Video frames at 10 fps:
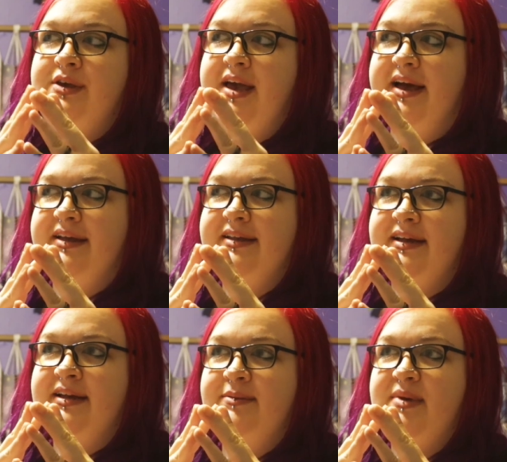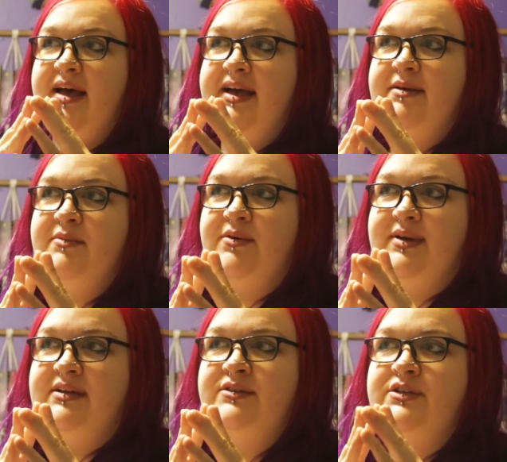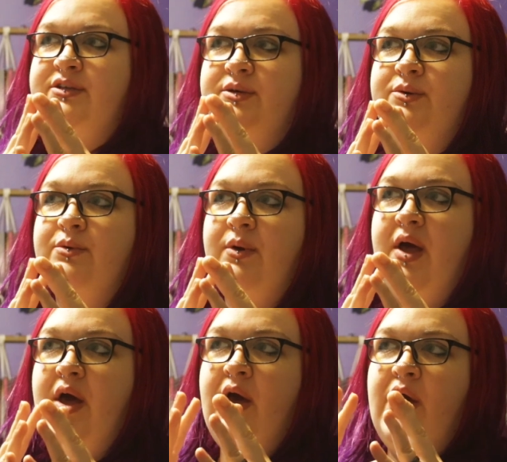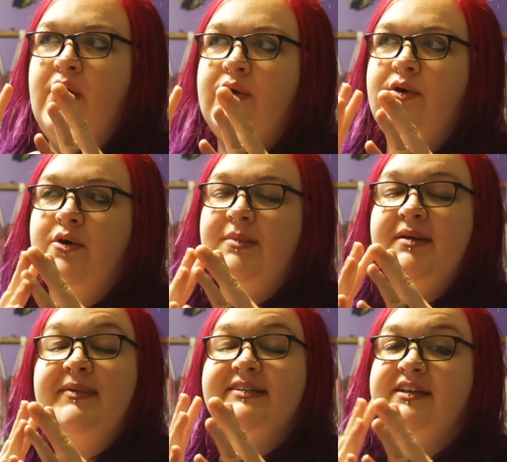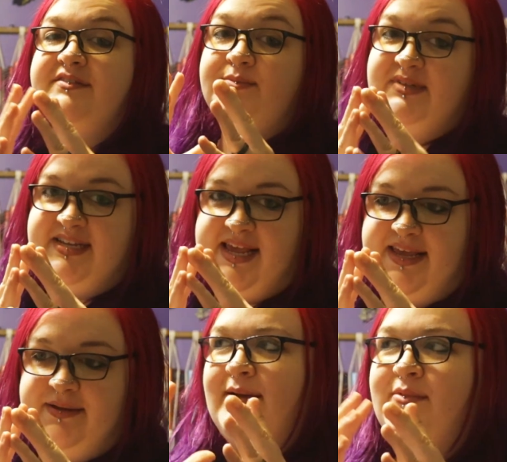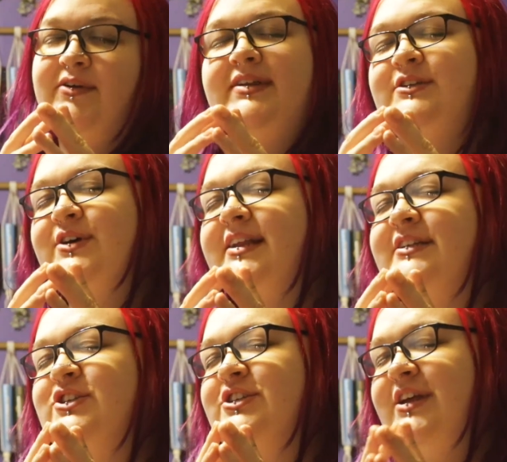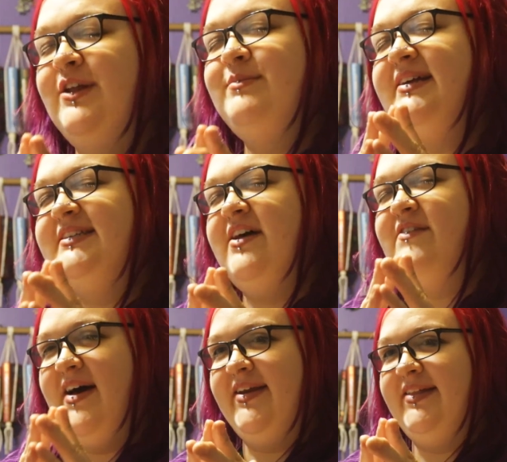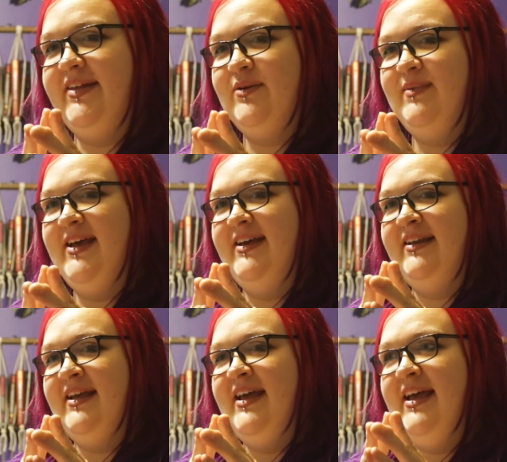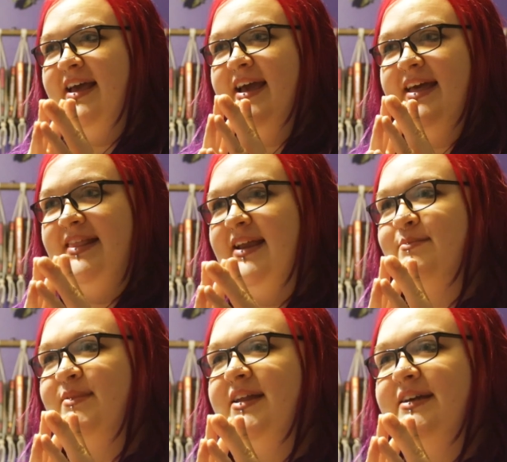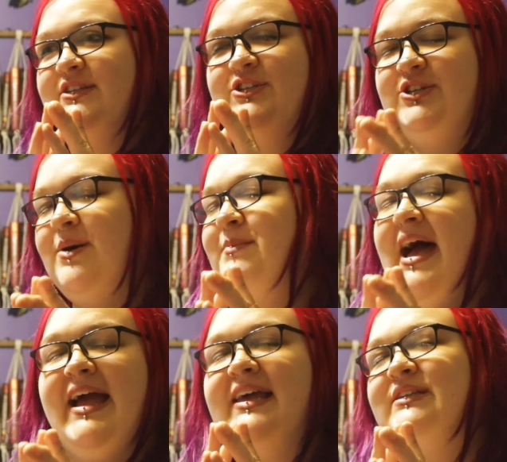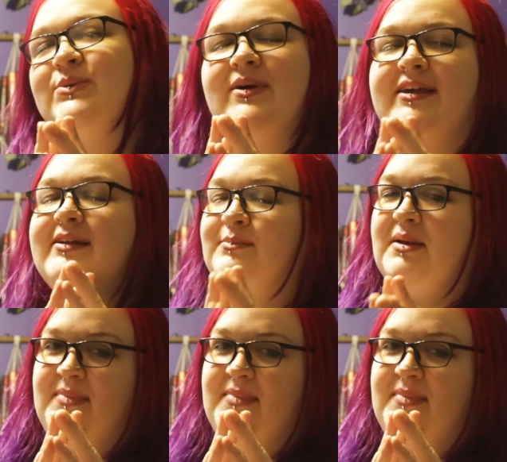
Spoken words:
So yeah, I'm going to go make myself some tea. I'm going to try to chill myself out a little bit, and then I'm gonna jump back into working on my